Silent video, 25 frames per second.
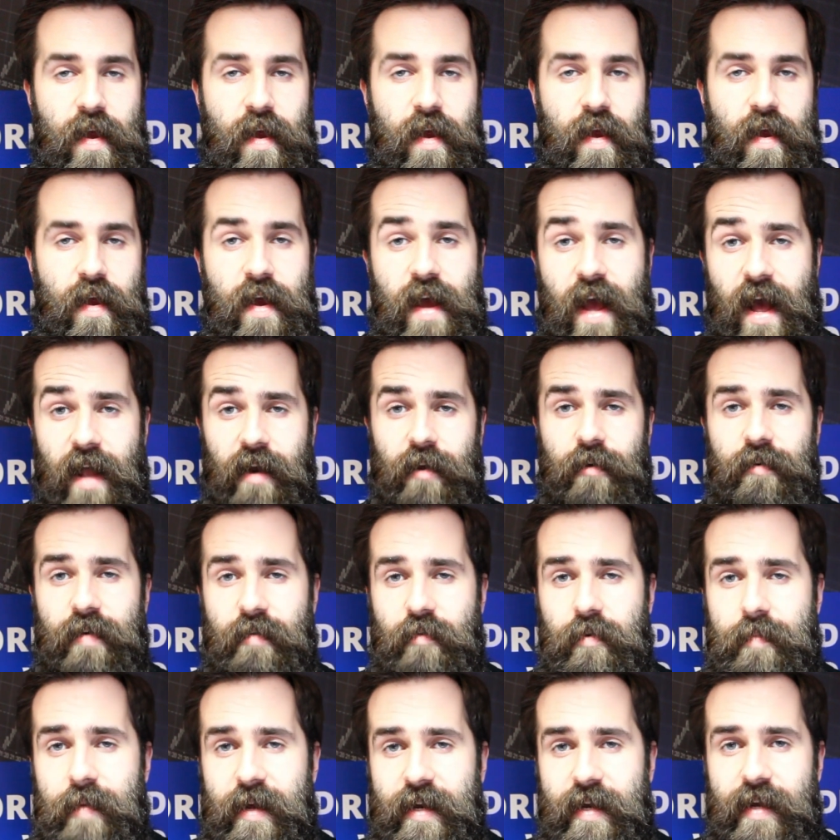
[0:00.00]
Hello
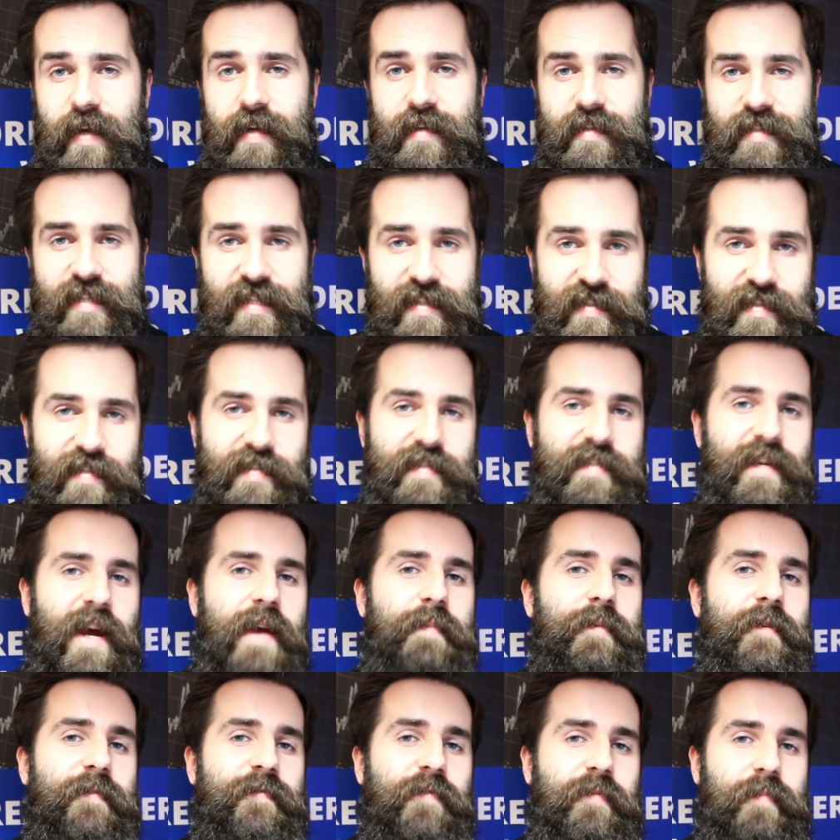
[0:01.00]
everybody, this is
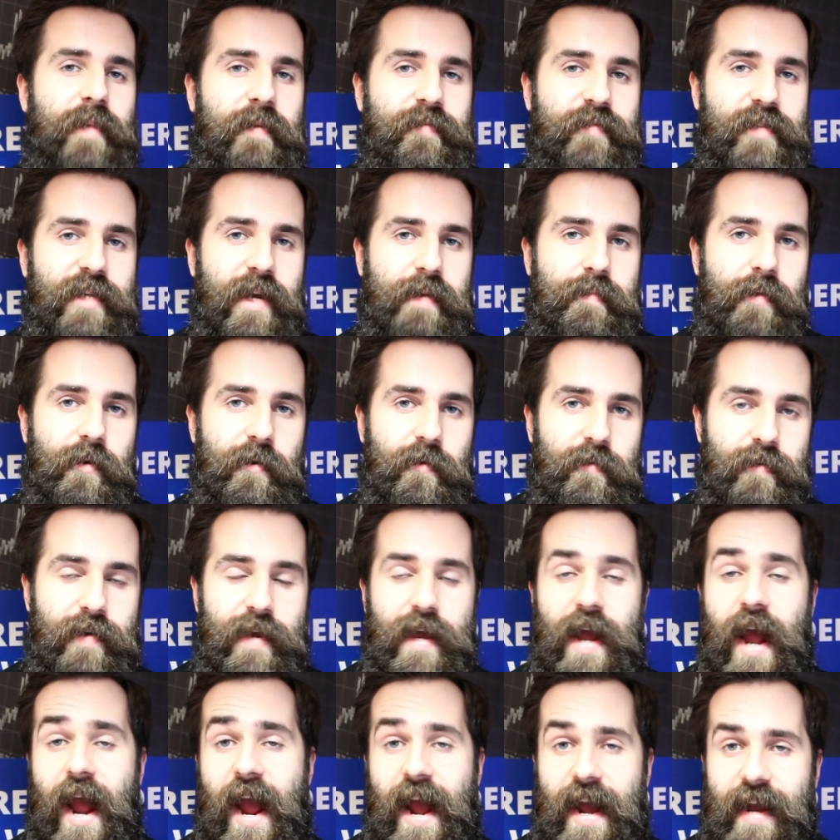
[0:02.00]
Simon from FTMO,
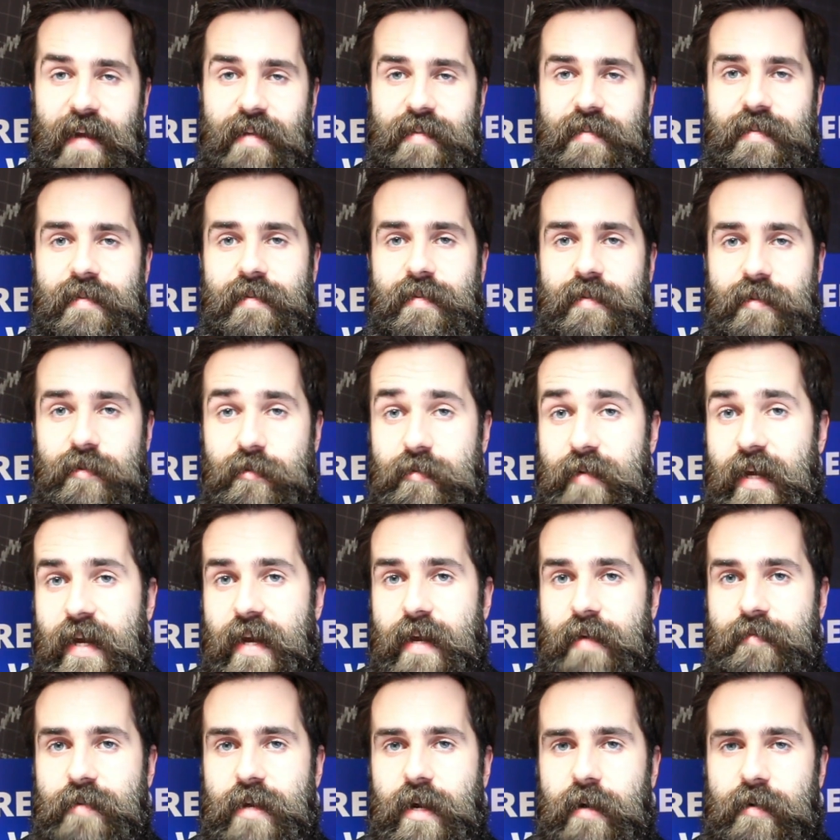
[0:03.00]
and
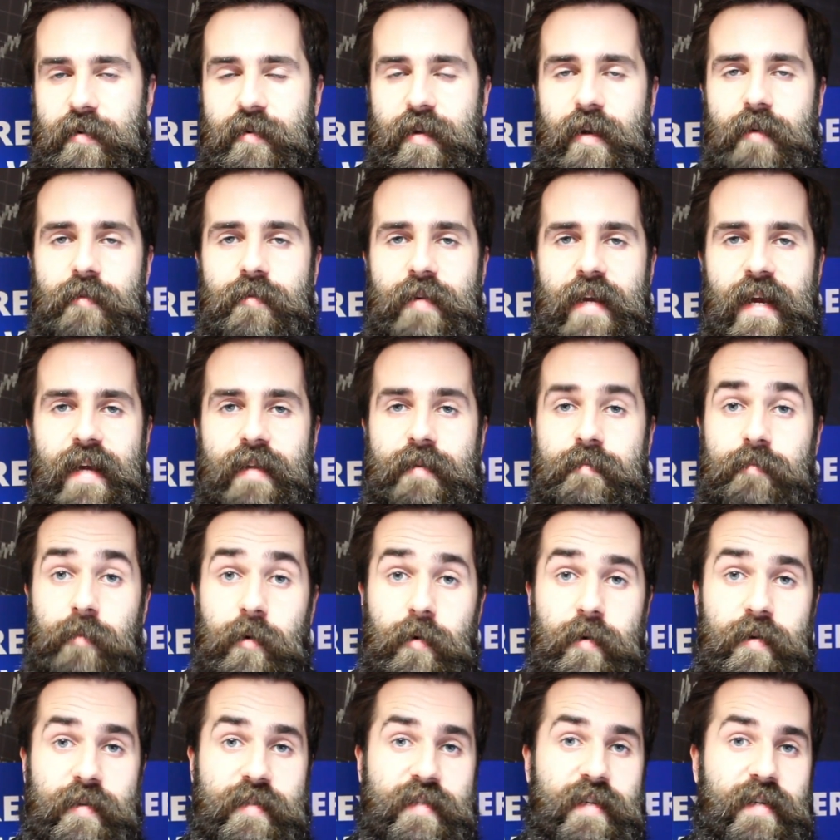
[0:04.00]
today we are going to look at
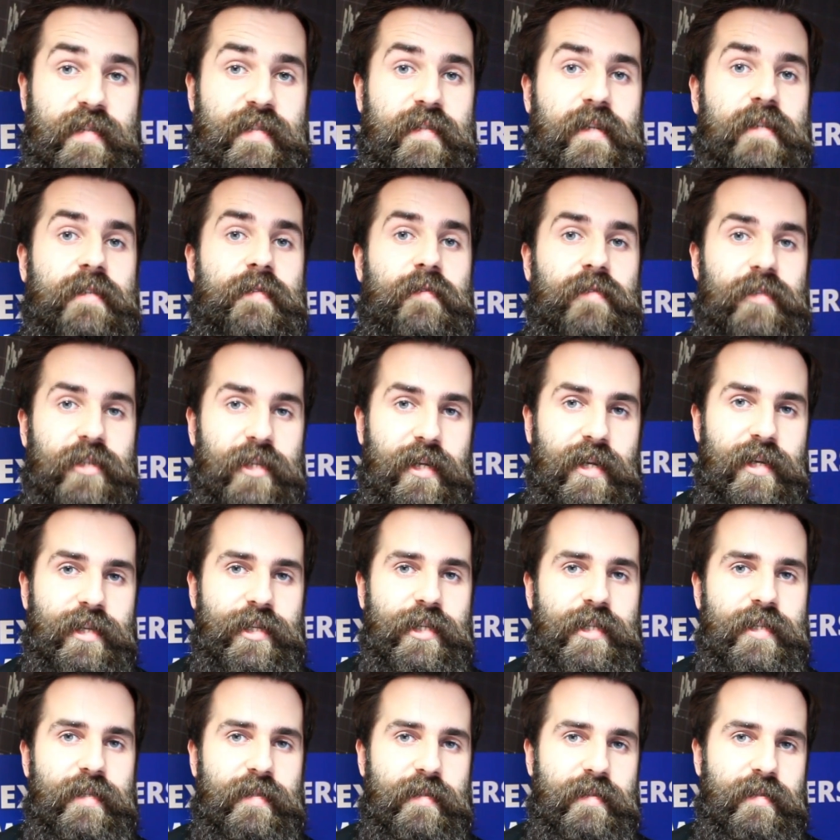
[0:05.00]
more successful
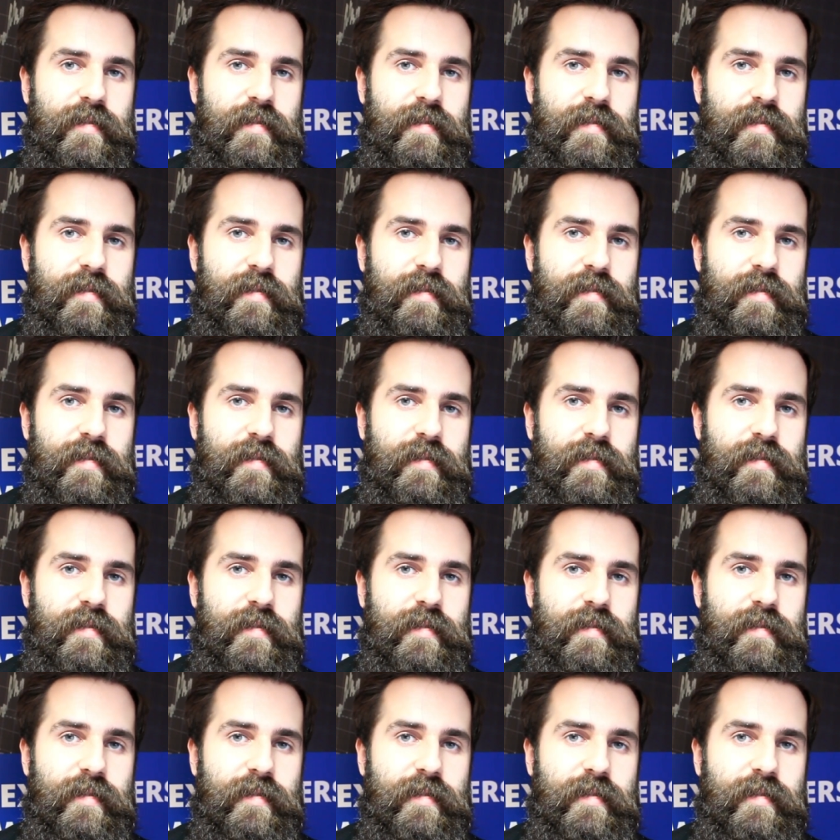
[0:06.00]
challenges.